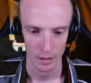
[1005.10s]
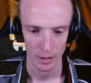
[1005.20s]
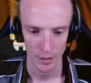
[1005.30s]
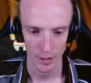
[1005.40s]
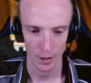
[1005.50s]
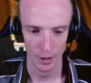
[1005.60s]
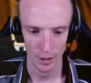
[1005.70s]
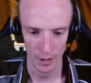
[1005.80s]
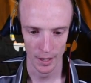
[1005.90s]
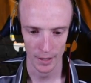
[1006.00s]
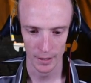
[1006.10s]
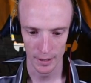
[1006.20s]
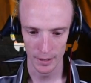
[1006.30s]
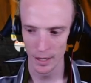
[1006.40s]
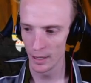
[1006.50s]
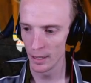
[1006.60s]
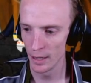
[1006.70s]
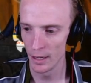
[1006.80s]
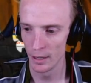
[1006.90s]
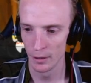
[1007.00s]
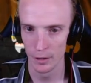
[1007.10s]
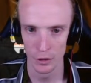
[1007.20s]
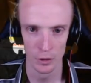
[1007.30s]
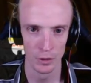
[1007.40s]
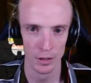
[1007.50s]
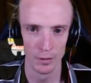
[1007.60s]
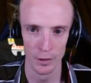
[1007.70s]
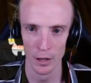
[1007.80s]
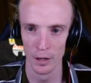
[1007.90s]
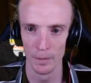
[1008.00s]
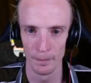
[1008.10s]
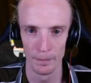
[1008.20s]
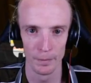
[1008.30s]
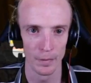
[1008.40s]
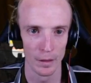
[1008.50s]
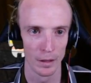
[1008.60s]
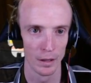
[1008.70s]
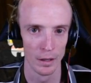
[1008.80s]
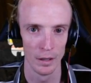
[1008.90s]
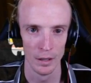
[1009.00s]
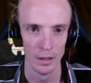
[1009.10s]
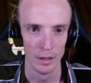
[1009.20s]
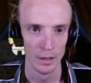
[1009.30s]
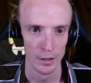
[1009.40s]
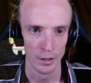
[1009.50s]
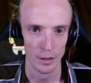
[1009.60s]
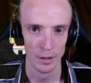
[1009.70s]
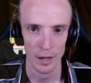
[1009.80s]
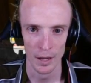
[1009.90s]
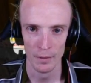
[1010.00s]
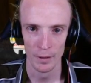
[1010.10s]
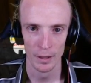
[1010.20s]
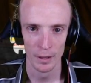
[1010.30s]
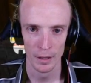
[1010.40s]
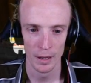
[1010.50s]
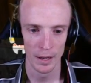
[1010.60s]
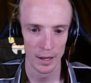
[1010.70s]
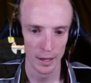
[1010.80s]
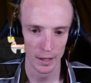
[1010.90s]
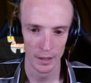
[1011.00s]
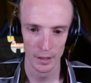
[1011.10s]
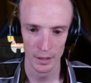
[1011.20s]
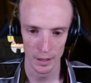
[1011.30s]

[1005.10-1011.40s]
So Dana, Nita are the two that I've got. So Evelyn and